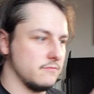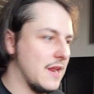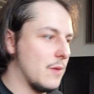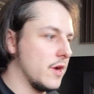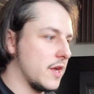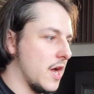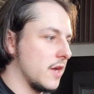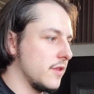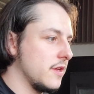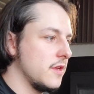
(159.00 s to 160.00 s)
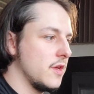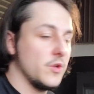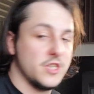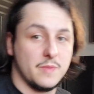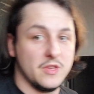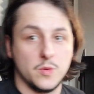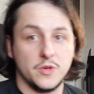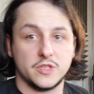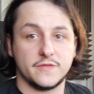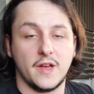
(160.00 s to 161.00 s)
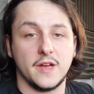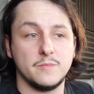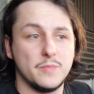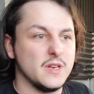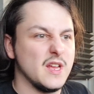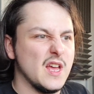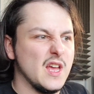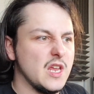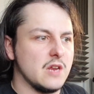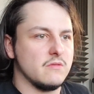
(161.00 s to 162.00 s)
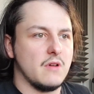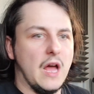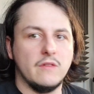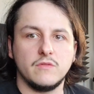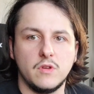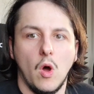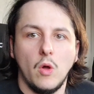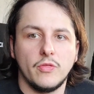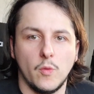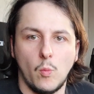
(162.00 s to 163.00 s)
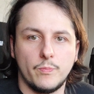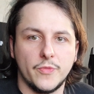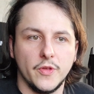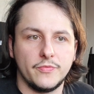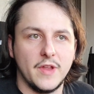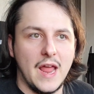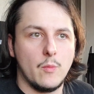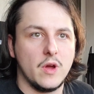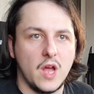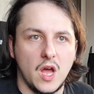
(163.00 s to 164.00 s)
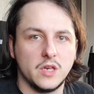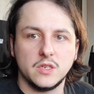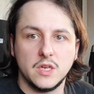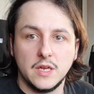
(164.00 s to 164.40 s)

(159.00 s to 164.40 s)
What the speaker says: network card thing, which has been doing just fine. But I've got the network card.